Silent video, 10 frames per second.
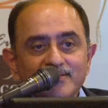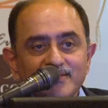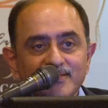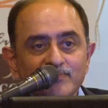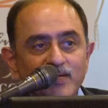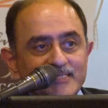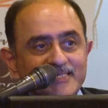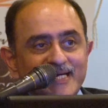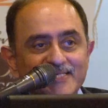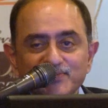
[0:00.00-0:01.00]
the
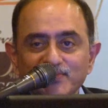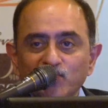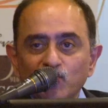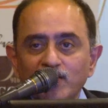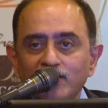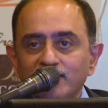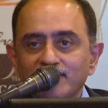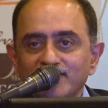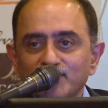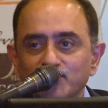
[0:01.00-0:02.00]
multinational world